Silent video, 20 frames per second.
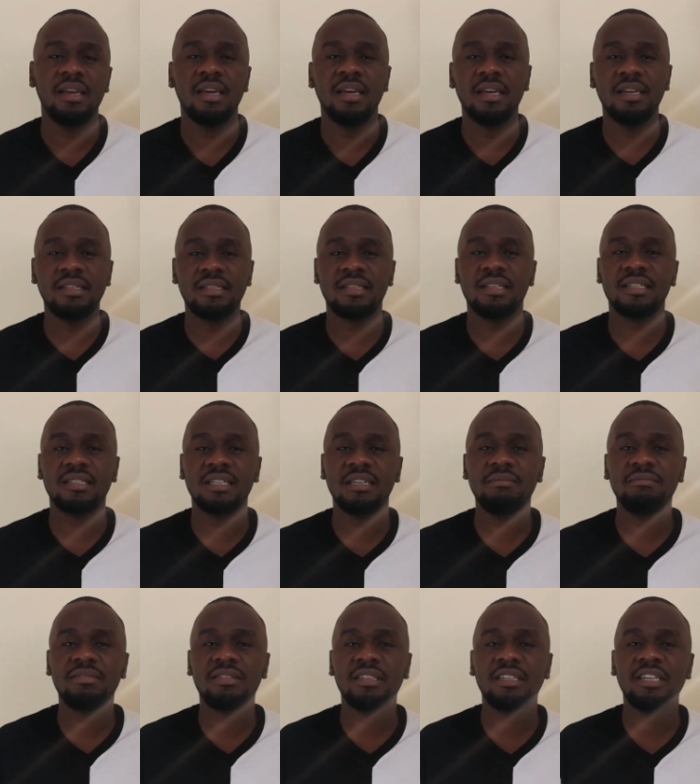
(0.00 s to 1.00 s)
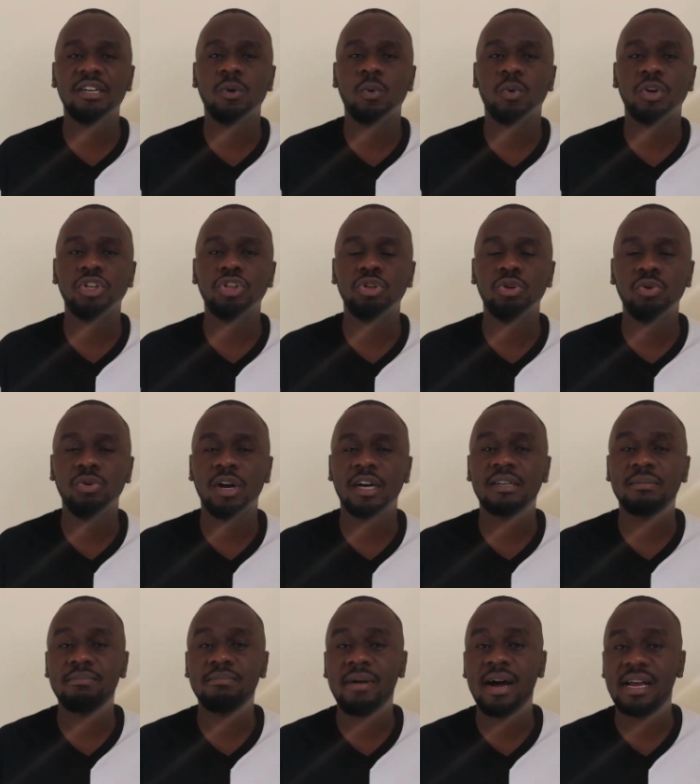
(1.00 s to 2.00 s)
It's the same thing when you look
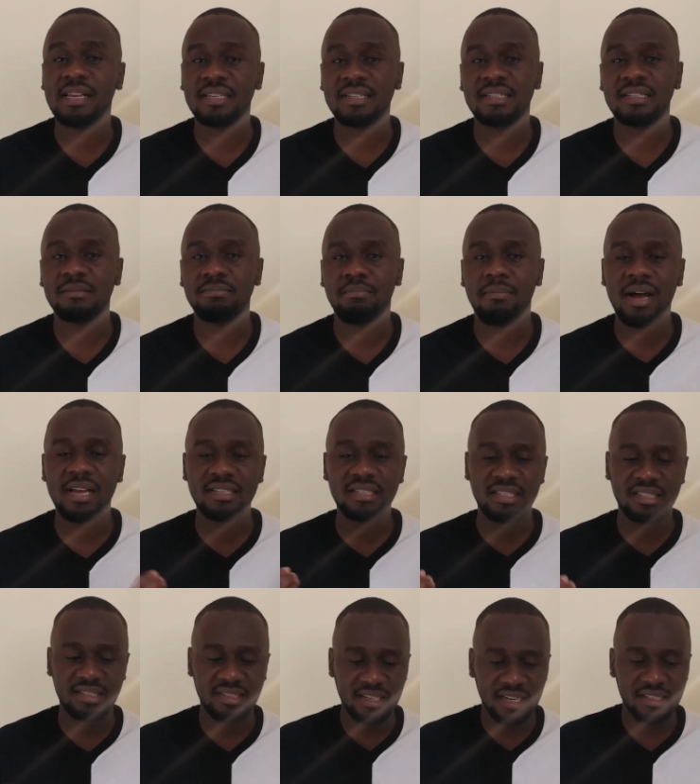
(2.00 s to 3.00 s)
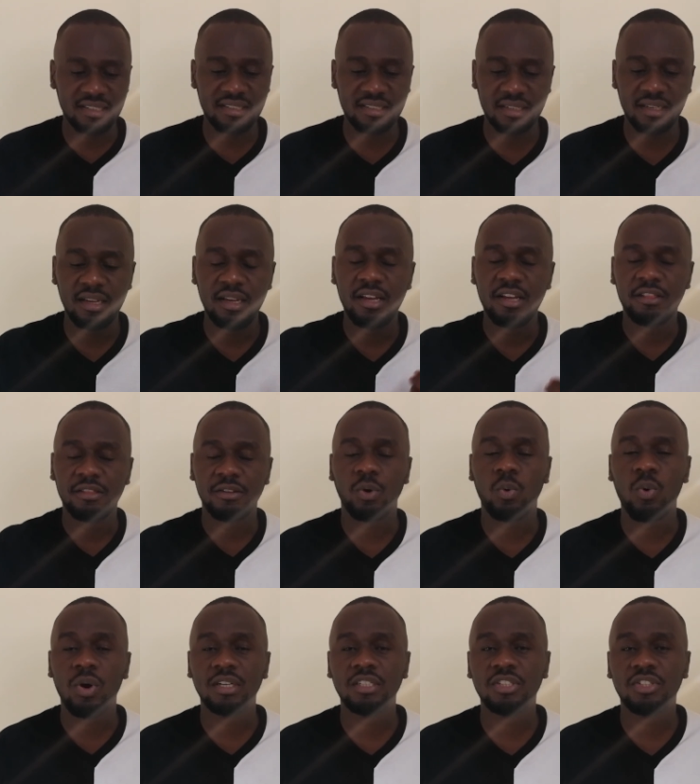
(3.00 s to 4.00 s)
at mass. Mass is just the
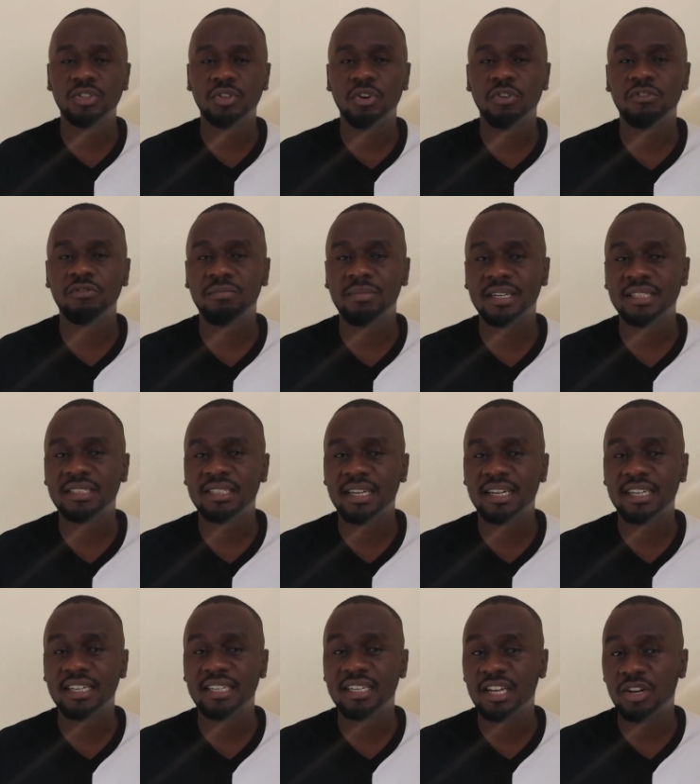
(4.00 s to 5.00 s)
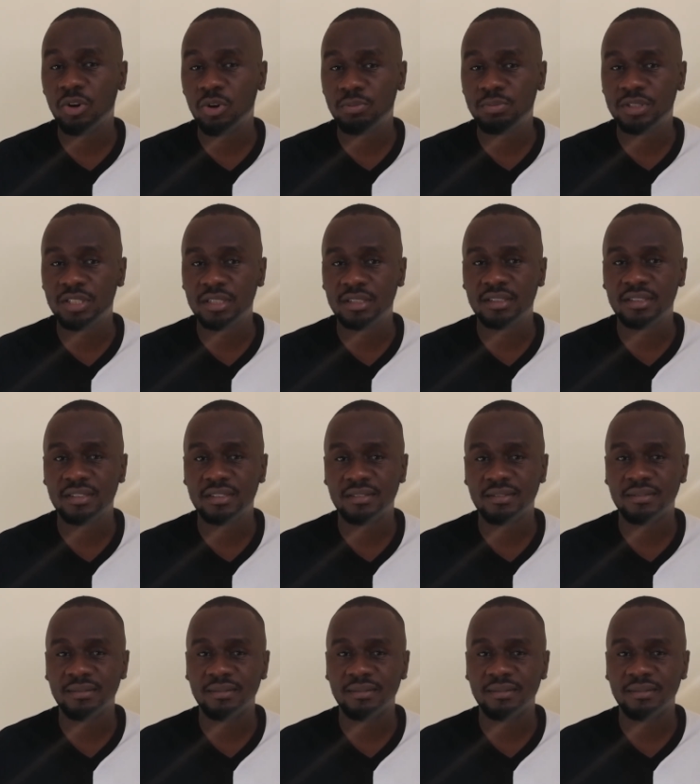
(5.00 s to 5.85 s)
quantity of matter in an object.